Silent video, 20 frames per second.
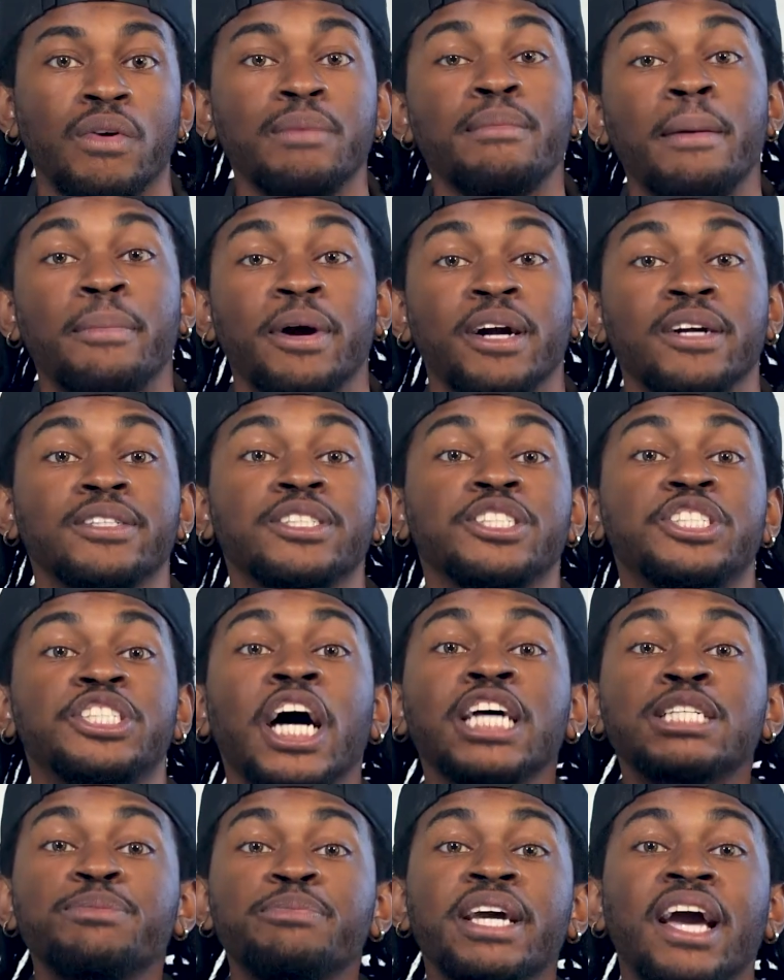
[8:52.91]
Remember,
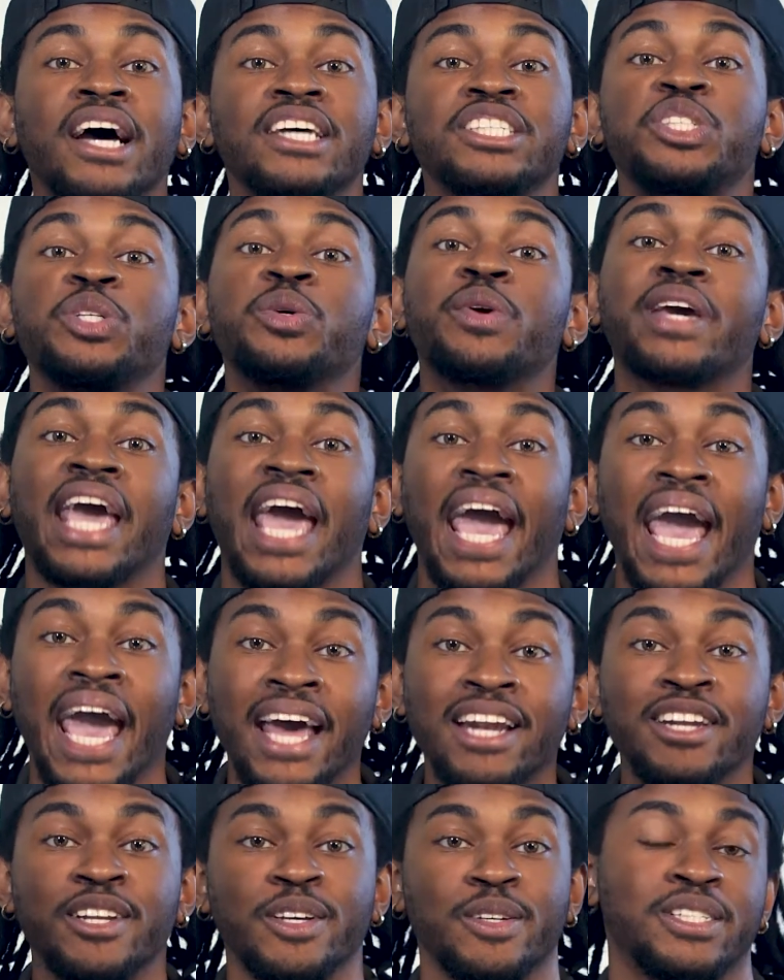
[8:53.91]
just because you
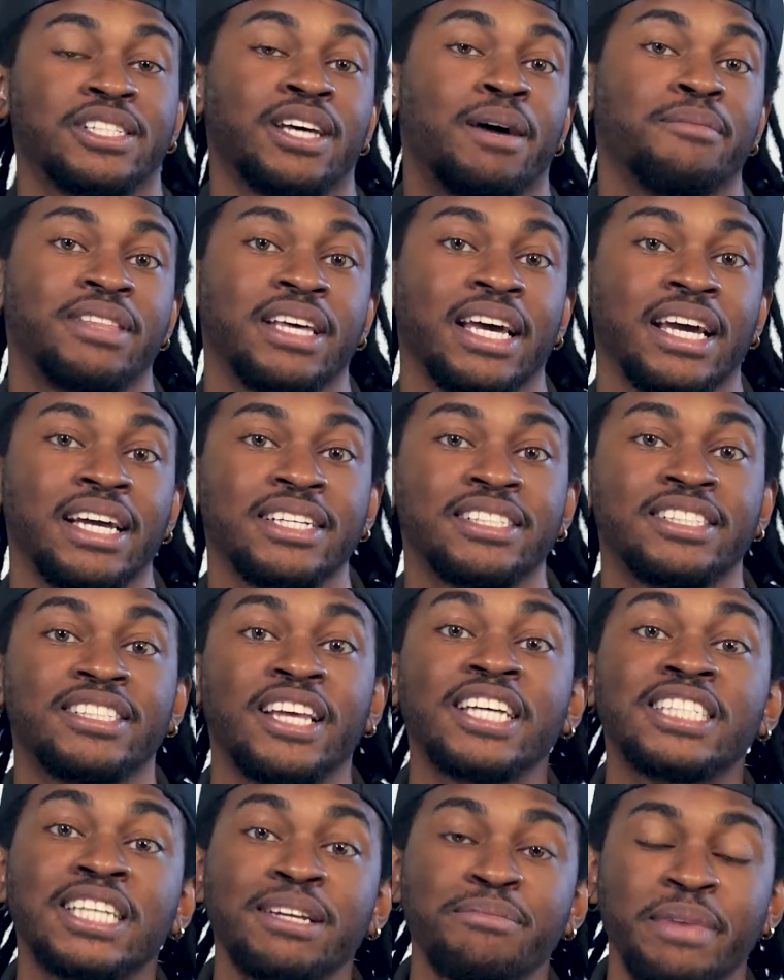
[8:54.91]
can do something
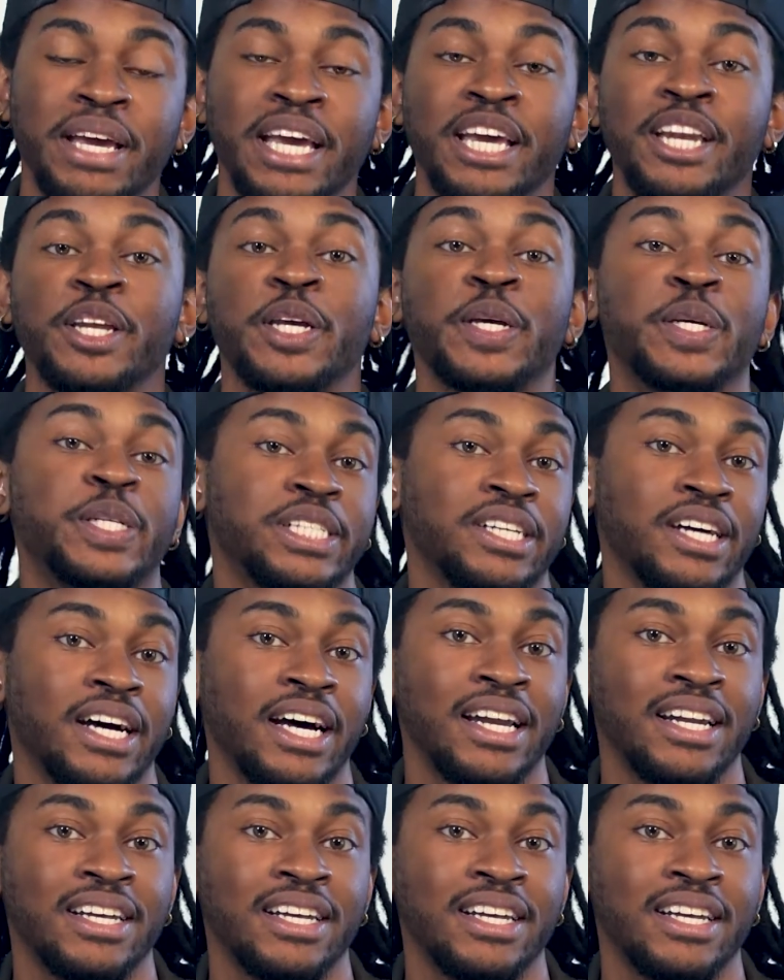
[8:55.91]
doesn't mean you should.